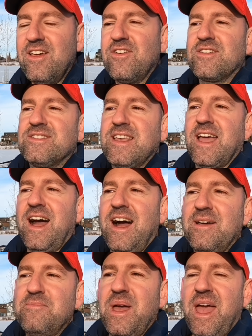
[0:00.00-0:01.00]
you could say
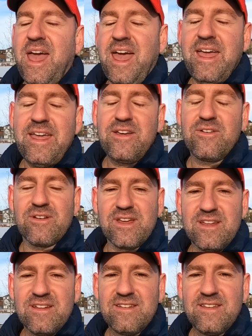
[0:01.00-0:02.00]
I'm hangry.
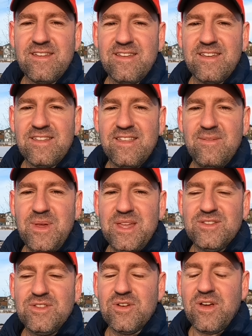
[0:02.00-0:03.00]
That
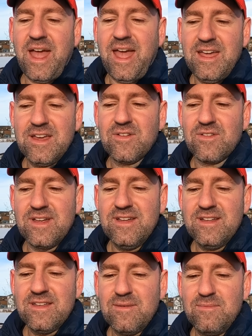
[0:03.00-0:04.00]
means you're
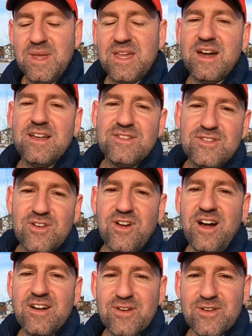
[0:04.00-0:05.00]
angry because you're
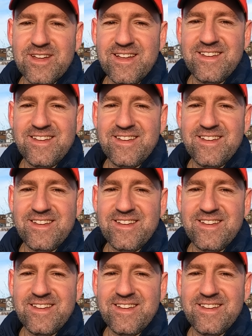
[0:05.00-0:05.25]
hungry,